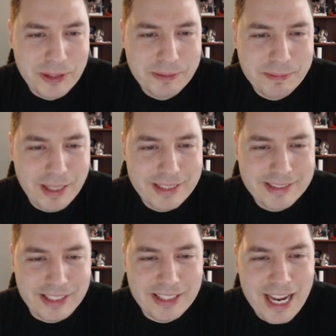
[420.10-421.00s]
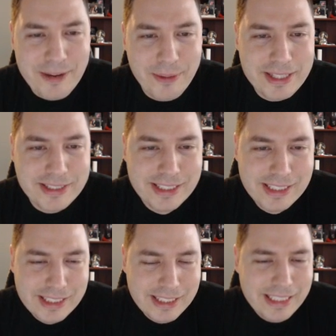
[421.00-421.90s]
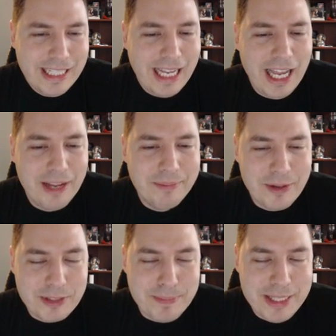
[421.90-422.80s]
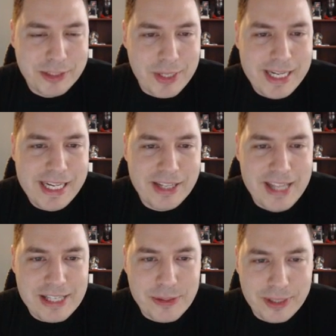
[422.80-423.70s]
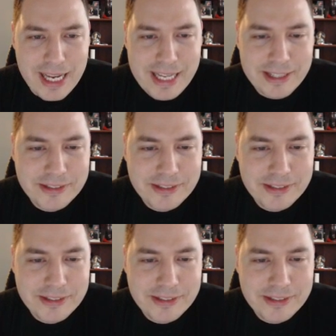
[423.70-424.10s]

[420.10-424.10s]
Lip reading: plus our Night Witch. It was a bit greedy on that tornado,